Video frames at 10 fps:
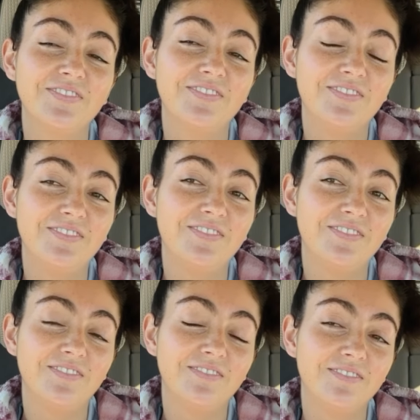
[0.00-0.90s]

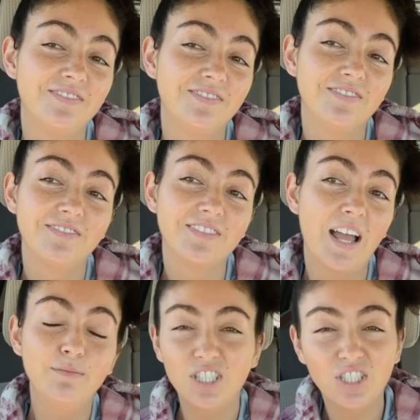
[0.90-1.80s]
Mm.
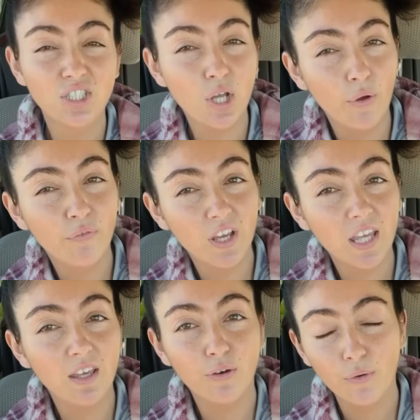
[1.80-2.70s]
I'm just so
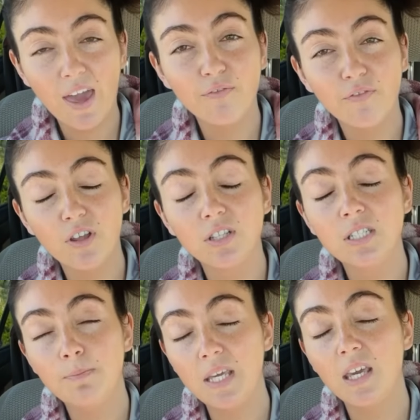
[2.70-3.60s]
freaking grateful
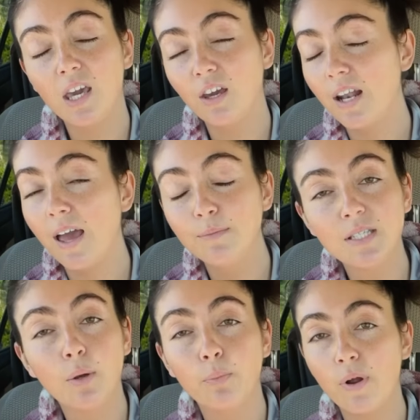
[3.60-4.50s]
to be here and I'm
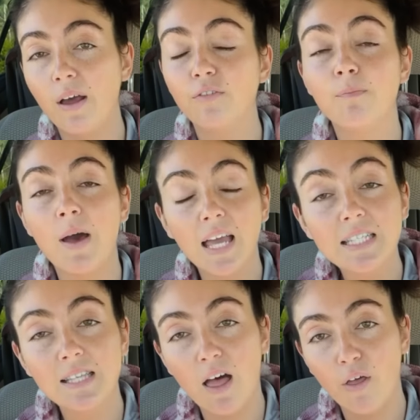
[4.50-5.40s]
so proud of
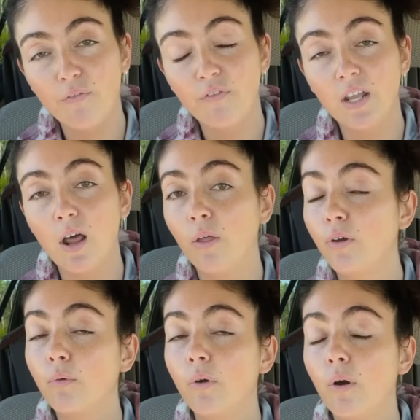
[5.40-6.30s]
myself and all the
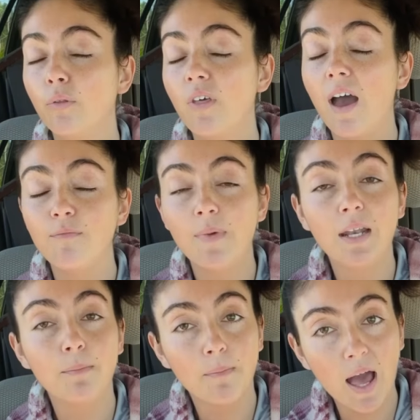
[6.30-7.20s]
growth I've made
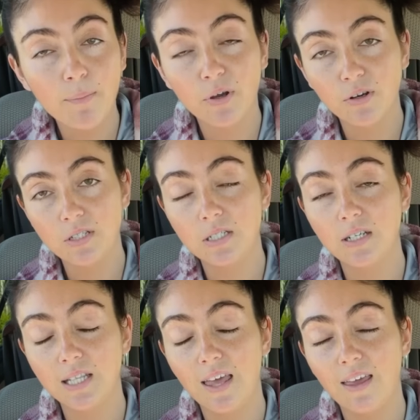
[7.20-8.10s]
in my personal
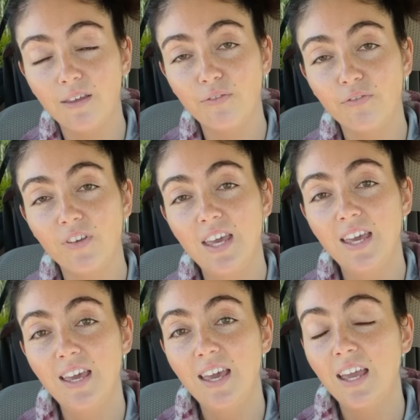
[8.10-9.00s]
life.
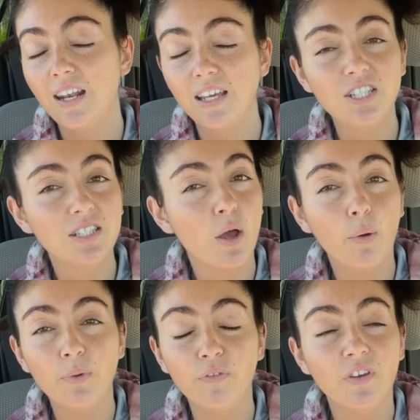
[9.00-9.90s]
And I just
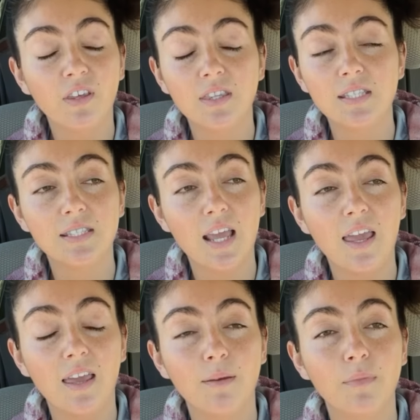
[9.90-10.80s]
hope you feel the
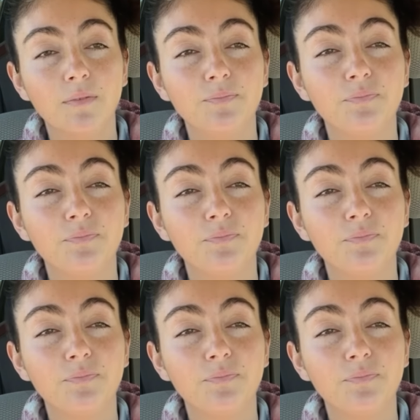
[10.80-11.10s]
same.